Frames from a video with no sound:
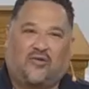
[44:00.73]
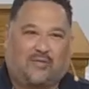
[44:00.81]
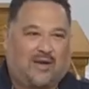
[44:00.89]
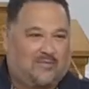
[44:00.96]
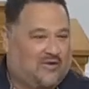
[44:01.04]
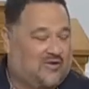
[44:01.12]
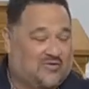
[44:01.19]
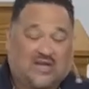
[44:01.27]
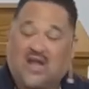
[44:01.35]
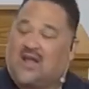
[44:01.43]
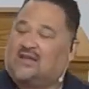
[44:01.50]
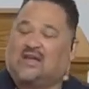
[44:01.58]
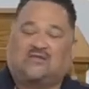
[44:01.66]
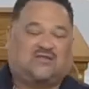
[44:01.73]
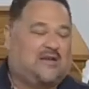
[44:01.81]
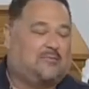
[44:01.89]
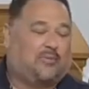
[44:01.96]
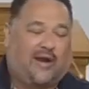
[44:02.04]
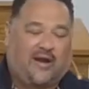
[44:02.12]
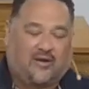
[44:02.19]
the great miracles. They've seen
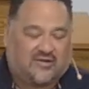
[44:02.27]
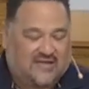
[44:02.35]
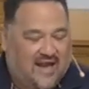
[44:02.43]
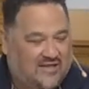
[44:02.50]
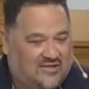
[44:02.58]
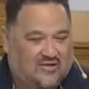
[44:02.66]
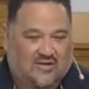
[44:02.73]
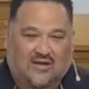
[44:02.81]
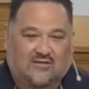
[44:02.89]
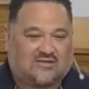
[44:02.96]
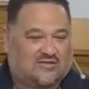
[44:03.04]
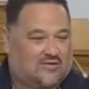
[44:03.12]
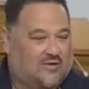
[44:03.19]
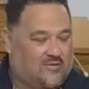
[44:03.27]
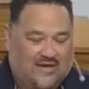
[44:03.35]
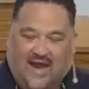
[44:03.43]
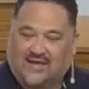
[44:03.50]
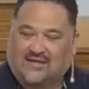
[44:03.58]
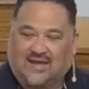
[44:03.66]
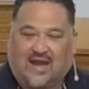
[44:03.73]
prayers answered and so
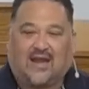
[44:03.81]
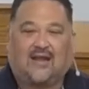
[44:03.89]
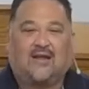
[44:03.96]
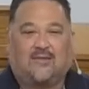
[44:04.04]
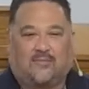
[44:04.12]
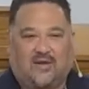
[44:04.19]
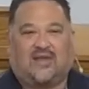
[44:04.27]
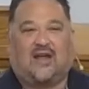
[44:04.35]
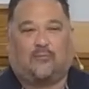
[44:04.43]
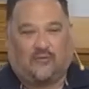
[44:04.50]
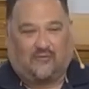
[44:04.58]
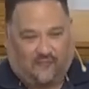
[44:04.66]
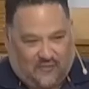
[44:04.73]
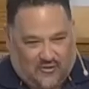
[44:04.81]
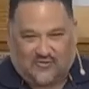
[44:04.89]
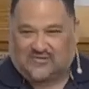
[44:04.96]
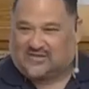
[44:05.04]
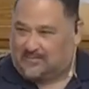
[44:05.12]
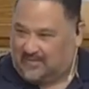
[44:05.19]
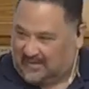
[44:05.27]
night and day, but yet
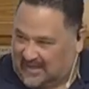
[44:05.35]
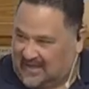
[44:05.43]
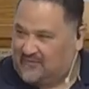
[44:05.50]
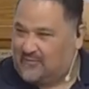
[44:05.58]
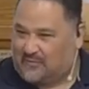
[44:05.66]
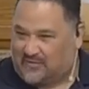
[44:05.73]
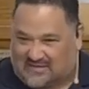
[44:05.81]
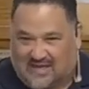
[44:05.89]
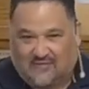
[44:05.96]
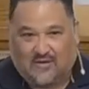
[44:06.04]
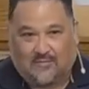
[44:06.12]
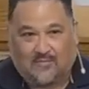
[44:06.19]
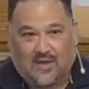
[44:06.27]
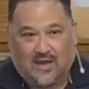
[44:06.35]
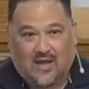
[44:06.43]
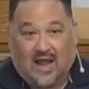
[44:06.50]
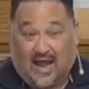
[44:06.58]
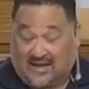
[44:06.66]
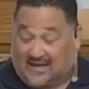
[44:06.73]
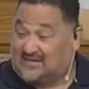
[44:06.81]
refuse to believe and receive him.
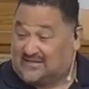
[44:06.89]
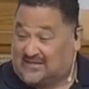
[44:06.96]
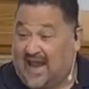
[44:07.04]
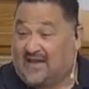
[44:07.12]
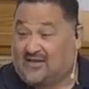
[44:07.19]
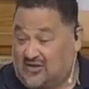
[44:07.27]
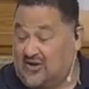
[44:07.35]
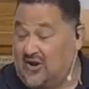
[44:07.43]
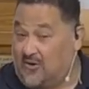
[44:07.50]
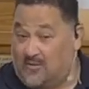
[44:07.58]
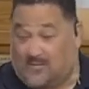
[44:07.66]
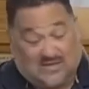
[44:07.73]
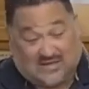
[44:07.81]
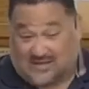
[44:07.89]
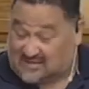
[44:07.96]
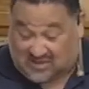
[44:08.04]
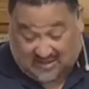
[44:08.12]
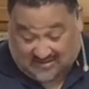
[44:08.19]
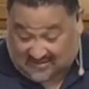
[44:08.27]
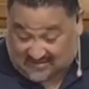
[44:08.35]
And it's sad to know because
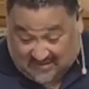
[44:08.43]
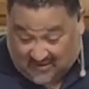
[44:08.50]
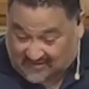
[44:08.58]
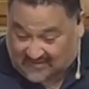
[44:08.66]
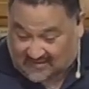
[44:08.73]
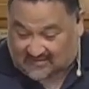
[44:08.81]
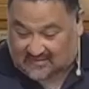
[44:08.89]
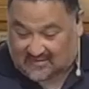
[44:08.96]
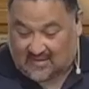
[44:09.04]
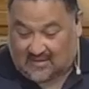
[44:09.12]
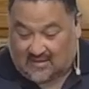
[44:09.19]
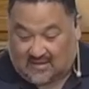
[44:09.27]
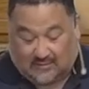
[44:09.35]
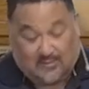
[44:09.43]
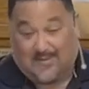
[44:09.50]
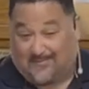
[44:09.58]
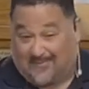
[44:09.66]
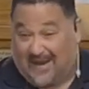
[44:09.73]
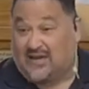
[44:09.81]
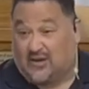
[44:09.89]
Jesus tells us there will be
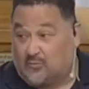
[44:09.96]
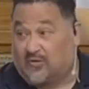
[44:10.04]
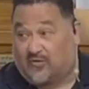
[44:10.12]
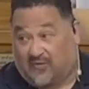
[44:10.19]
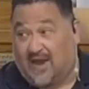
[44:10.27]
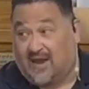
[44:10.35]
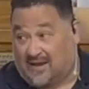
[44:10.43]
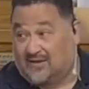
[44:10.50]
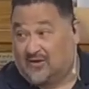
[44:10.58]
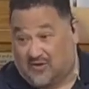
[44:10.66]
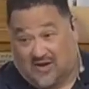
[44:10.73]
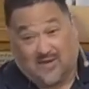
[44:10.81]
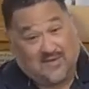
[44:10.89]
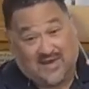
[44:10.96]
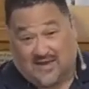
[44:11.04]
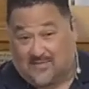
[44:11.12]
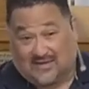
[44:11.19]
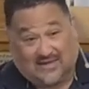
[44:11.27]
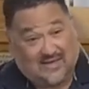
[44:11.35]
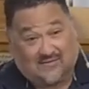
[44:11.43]
many who will think they'll come to him
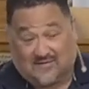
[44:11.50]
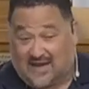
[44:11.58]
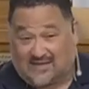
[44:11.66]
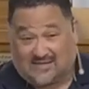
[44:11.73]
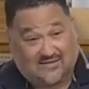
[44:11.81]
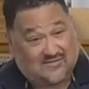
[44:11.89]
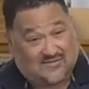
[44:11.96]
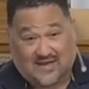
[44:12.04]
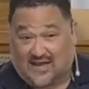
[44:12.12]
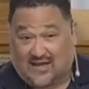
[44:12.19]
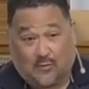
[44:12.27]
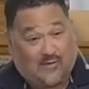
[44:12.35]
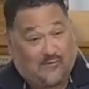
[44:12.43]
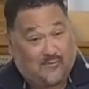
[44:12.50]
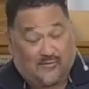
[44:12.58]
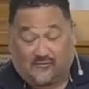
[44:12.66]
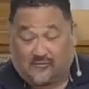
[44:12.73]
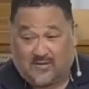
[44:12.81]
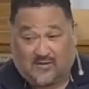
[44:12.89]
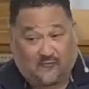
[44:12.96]
at the end of days and he'll say, get away
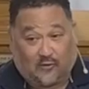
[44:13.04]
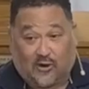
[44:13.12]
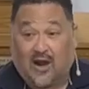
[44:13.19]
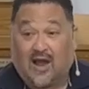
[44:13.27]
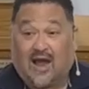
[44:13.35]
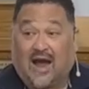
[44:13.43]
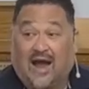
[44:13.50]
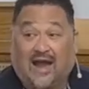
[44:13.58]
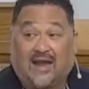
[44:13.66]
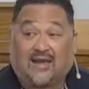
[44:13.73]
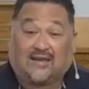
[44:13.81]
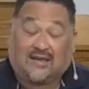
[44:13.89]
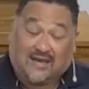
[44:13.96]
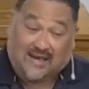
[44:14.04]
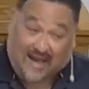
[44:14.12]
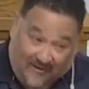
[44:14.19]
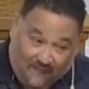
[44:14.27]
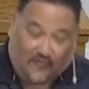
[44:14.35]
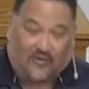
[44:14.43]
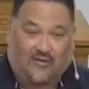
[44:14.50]
from me, for I
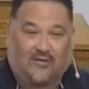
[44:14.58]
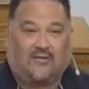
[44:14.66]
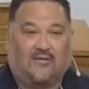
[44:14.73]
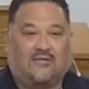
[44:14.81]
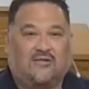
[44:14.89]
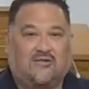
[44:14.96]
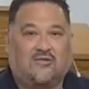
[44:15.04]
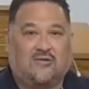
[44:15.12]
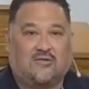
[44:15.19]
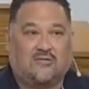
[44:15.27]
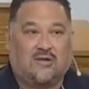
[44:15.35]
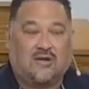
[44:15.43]
never knew you.